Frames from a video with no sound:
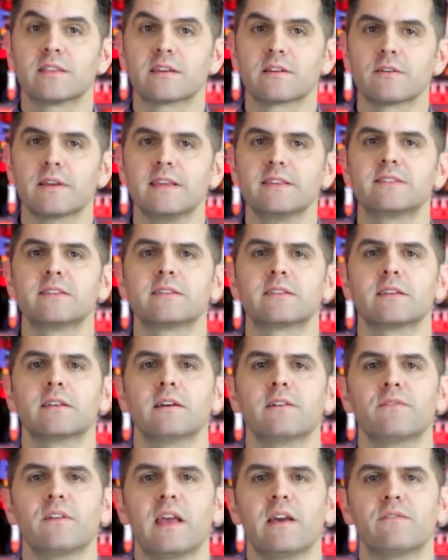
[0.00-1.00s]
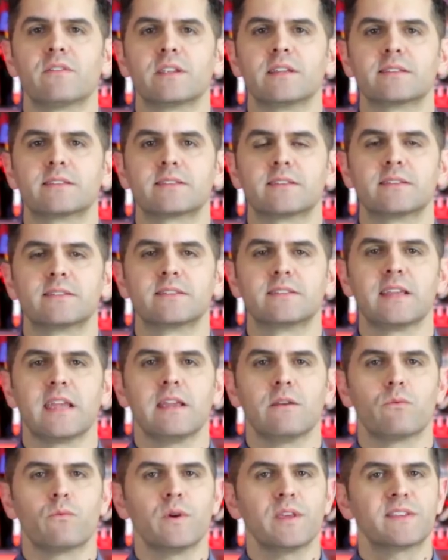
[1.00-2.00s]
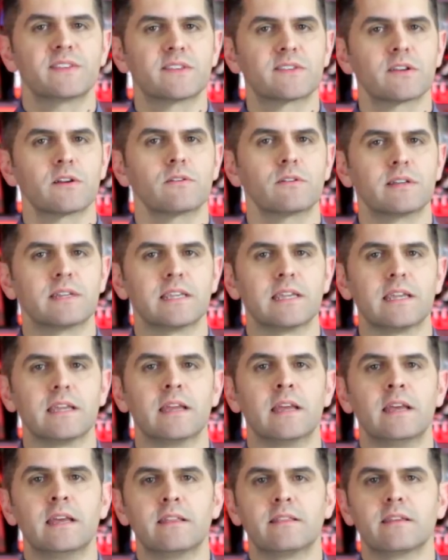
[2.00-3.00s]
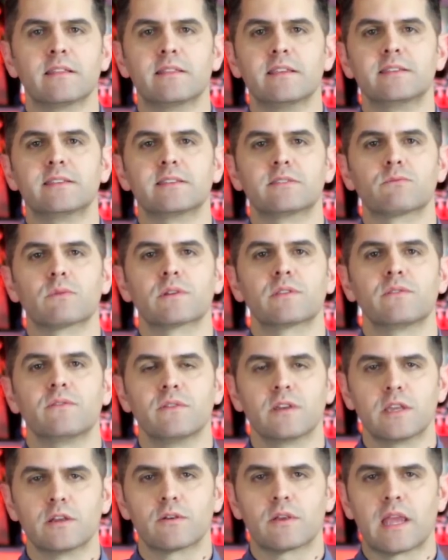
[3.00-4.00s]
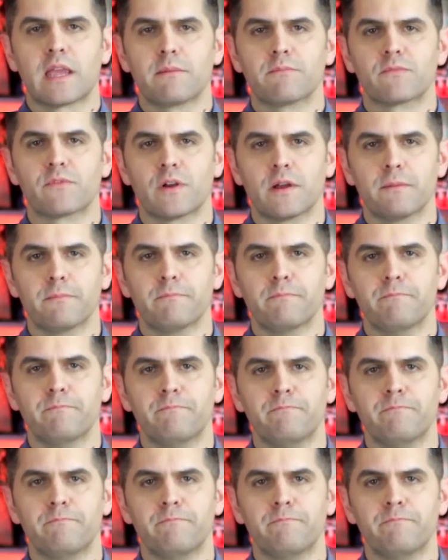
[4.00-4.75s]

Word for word: there isn't enough evidence to state with certainty that this is where the figure came from.